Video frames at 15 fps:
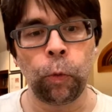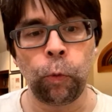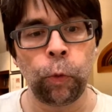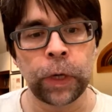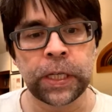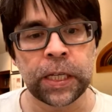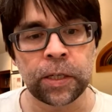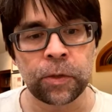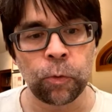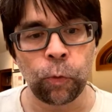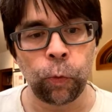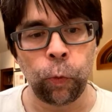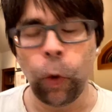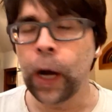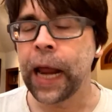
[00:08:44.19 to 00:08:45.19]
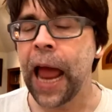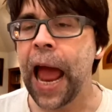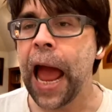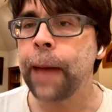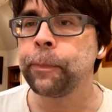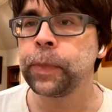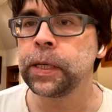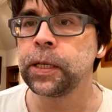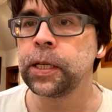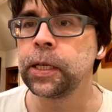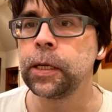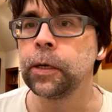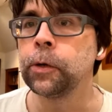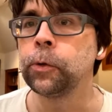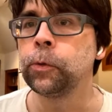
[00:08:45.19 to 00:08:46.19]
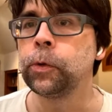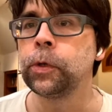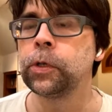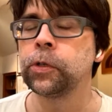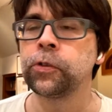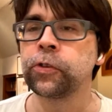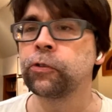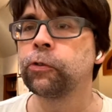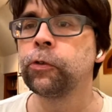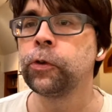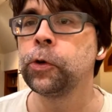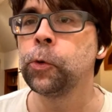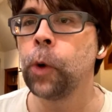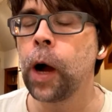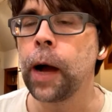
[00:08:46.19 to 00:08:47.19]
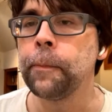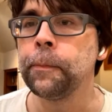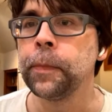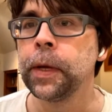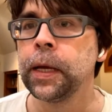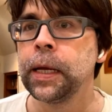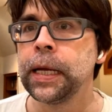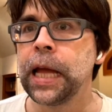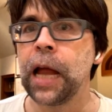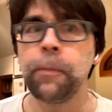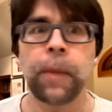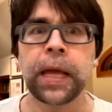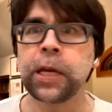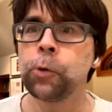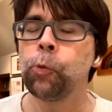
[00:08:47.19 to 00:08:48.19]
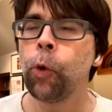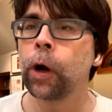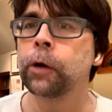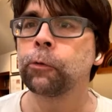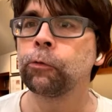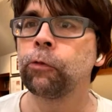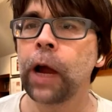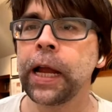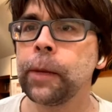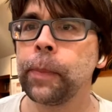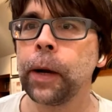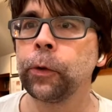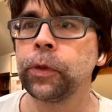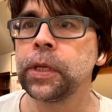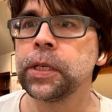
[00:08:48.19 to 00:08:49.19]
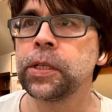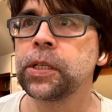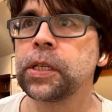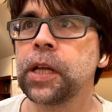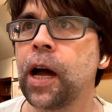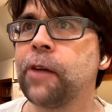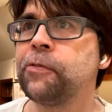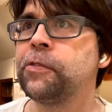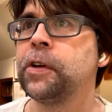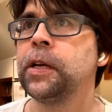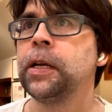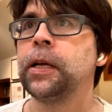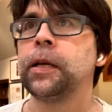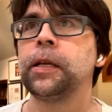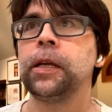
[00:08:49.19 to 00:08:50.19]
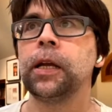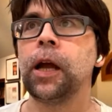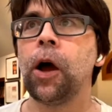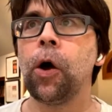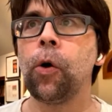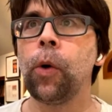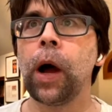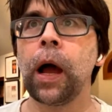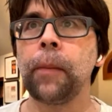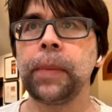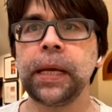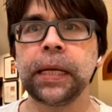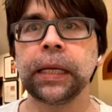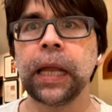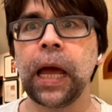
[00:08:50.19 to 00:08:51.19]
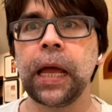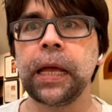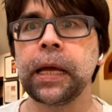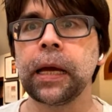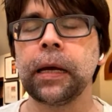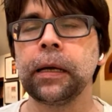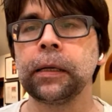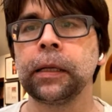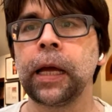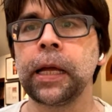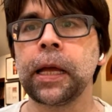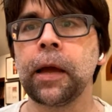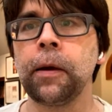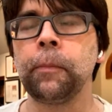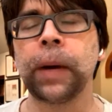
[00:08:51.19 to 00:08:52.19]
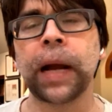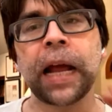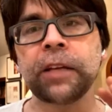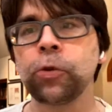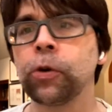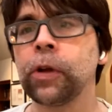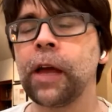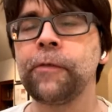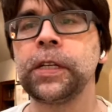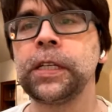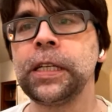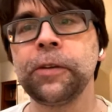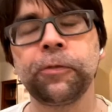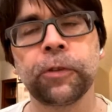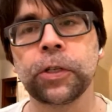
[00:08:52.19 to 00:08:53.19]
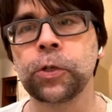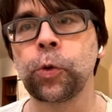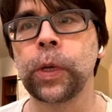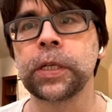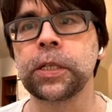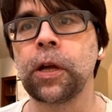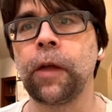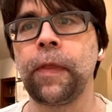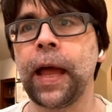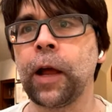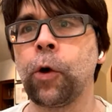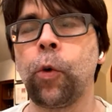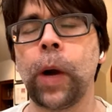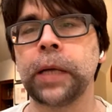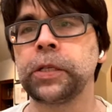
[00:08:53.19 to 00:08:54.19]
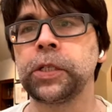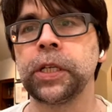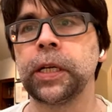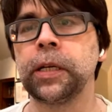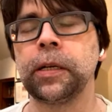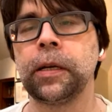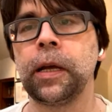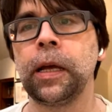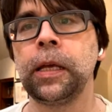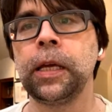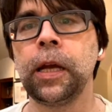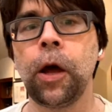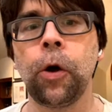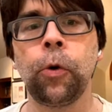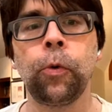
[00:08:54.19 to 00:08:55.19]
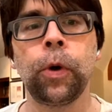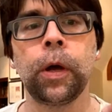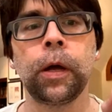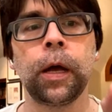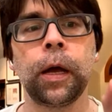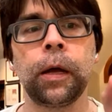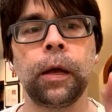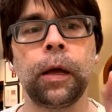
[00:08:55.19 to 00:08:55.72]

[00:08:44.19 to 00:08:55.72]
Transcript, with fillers: which is what happened to you to screw you up and make mm-hmm. you want to write about this stuff you mm-hmm. know i mean like like but i sort of have a different twist on that question you know